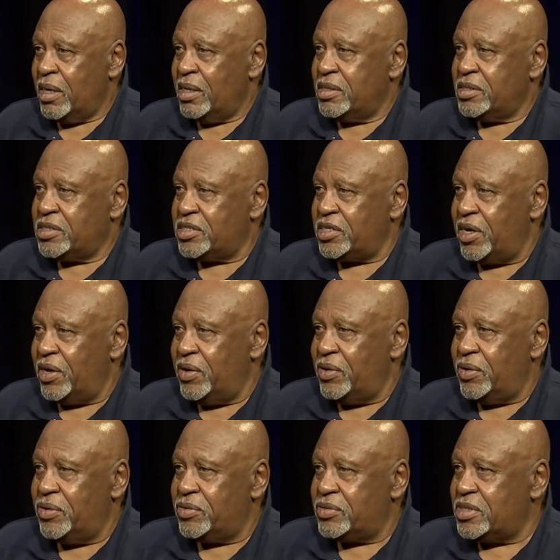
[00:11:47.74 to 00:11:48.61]

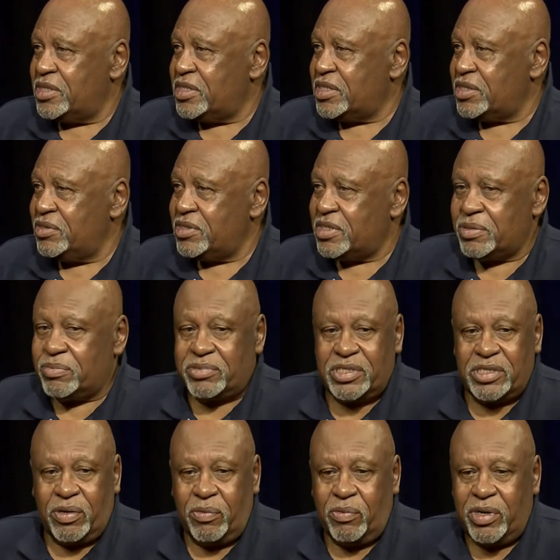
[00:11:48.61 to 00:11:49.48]
So the solution,
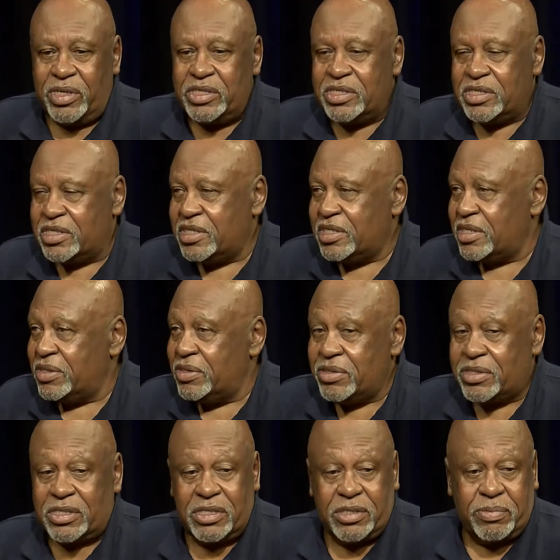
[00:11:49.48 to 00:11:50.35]
so what is the
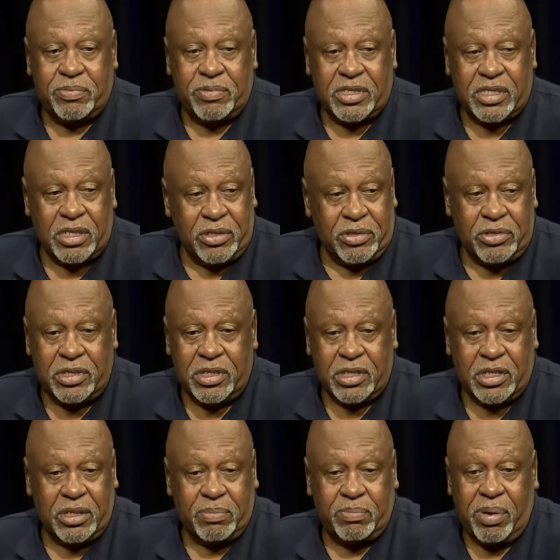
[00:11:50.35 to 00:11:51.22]
solution? The
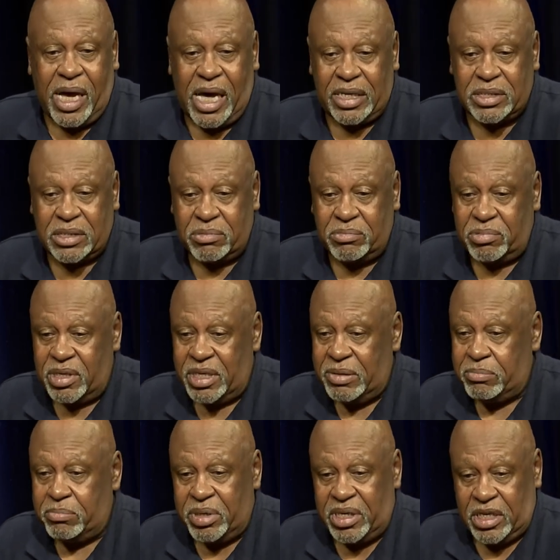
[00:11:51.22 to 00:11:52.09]
solution could
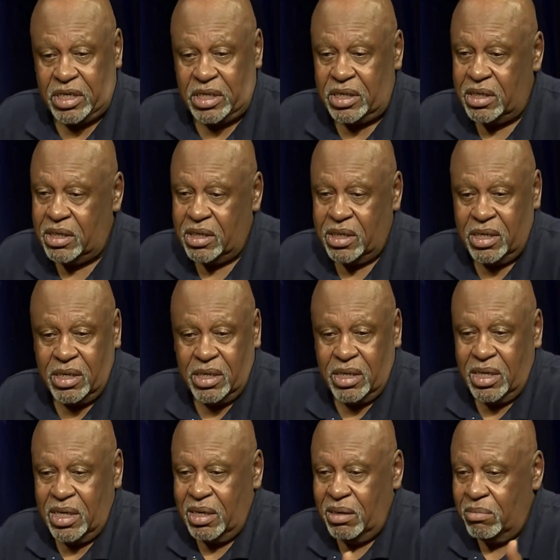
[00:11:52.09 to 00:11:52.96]
possibly be
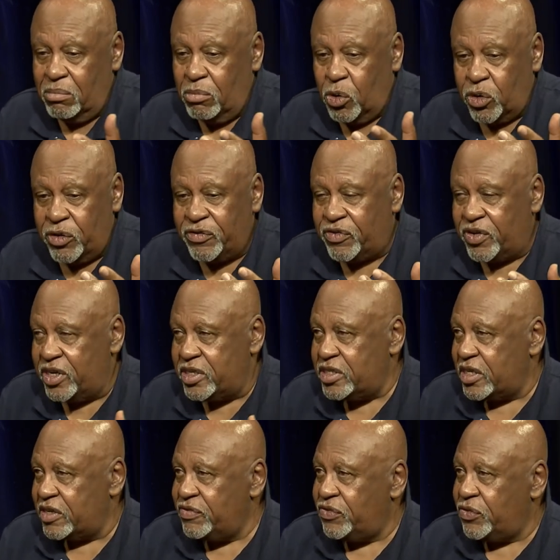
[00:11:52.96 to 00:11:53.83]
more
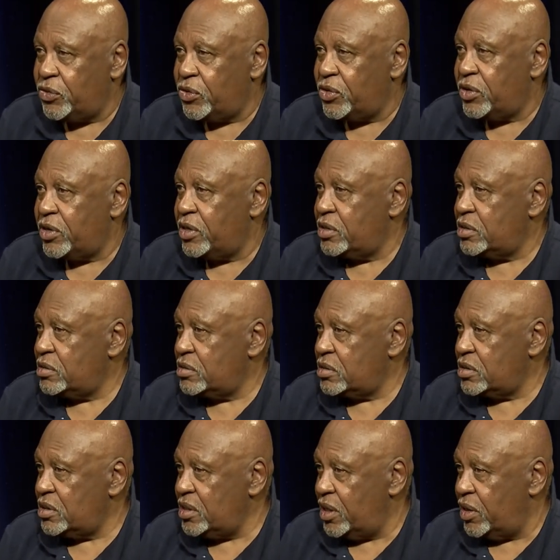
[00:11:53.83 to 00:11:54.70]
funding for,
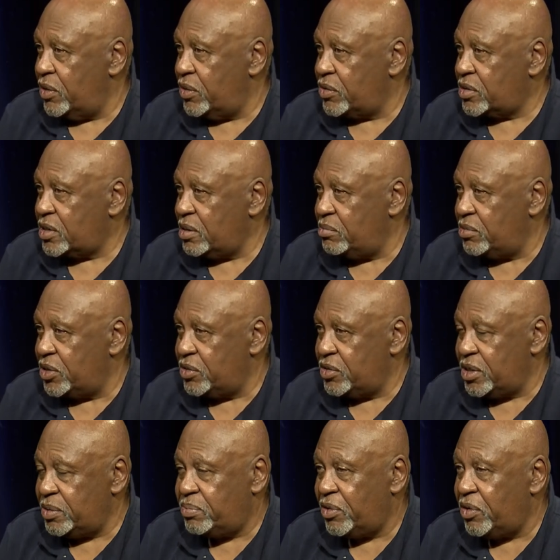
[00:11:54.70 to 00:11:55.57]
you know,
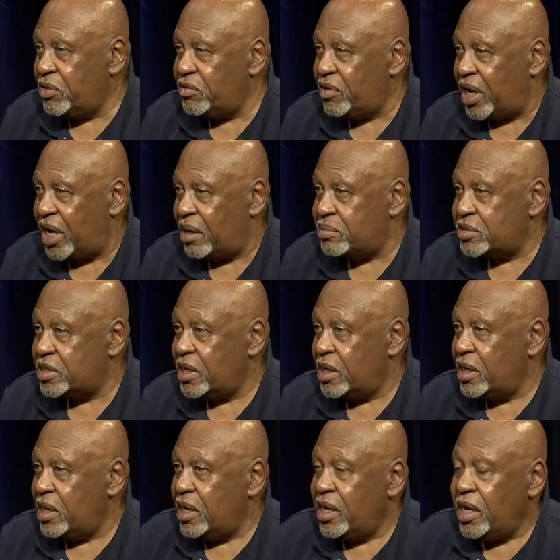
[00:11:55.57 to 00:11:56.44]
community programs. Mm
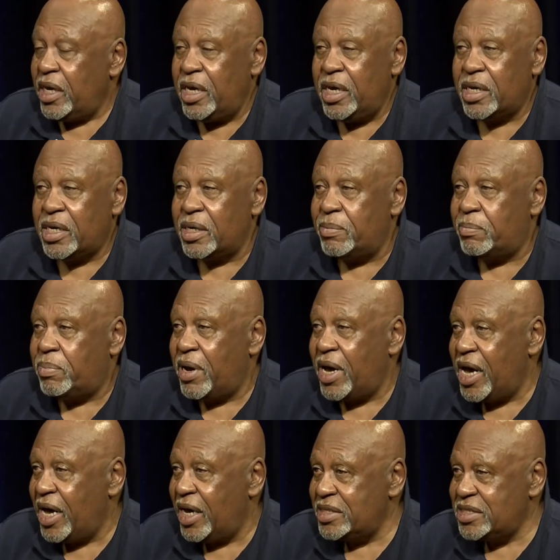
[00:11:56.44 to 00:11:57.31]
-hmm. It mm-hmm. could
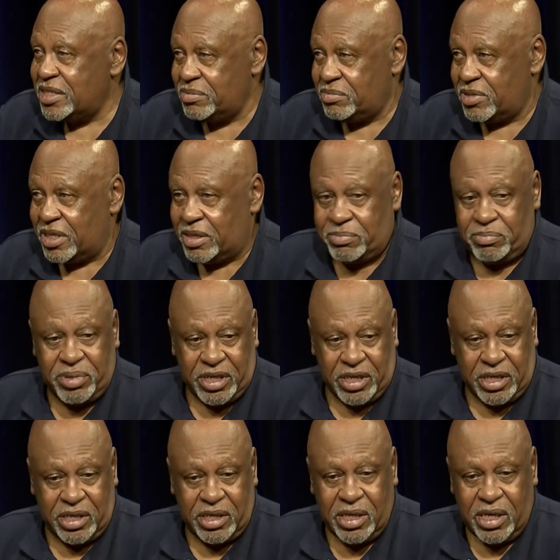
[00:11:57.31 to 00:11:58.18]
possibly
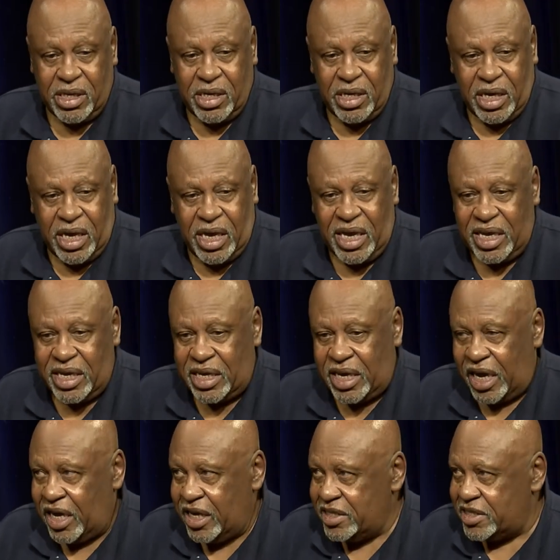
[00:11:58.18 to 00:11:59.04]
be
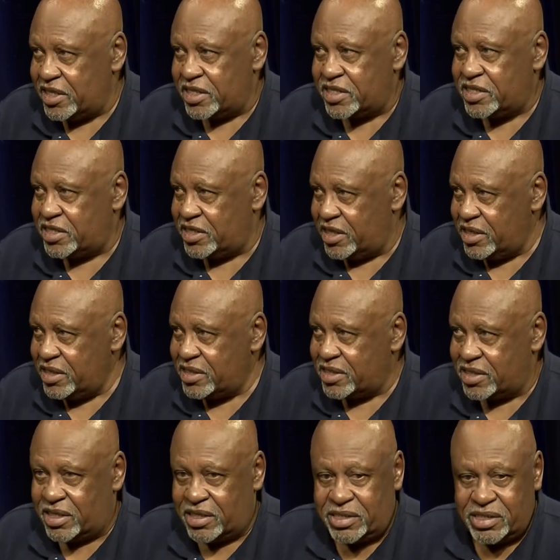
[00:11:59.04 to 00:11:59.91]
engaging
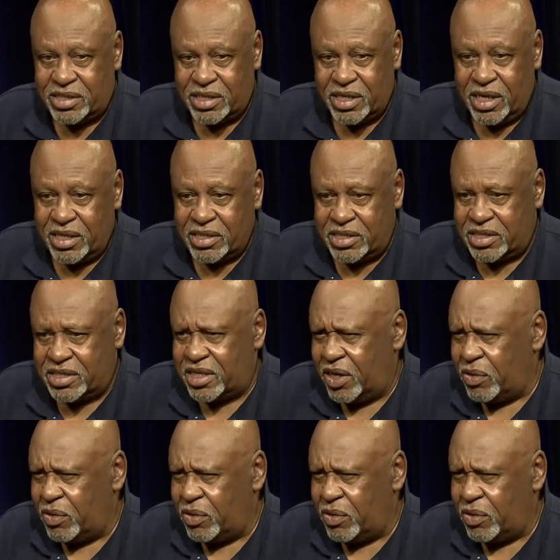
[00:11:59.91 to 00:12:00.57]
citizens to say,